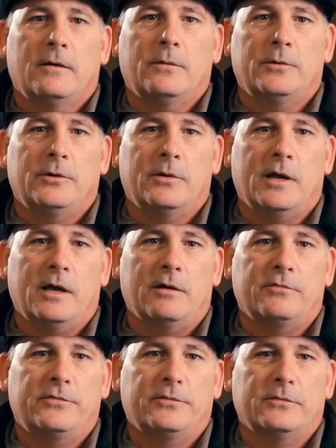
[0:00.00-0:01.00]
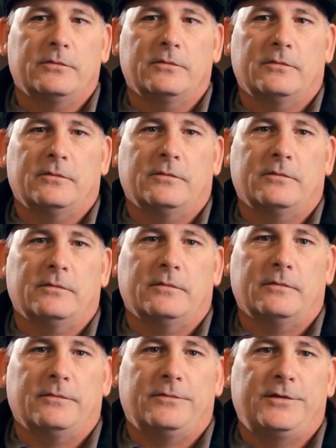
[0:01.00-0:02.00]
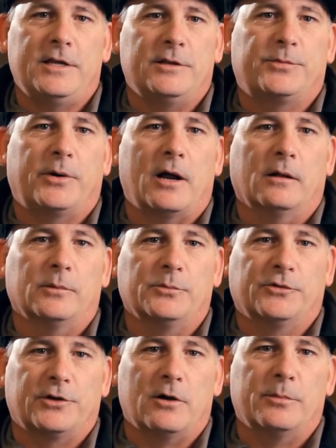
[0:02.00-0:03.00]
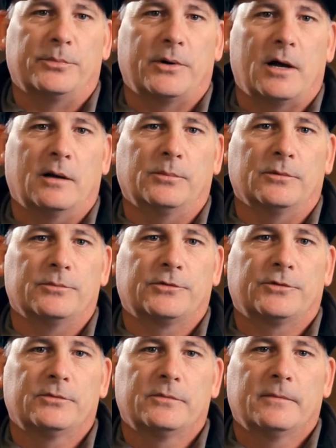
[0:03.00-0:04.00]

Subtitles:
when you have teeth problems, gum problems,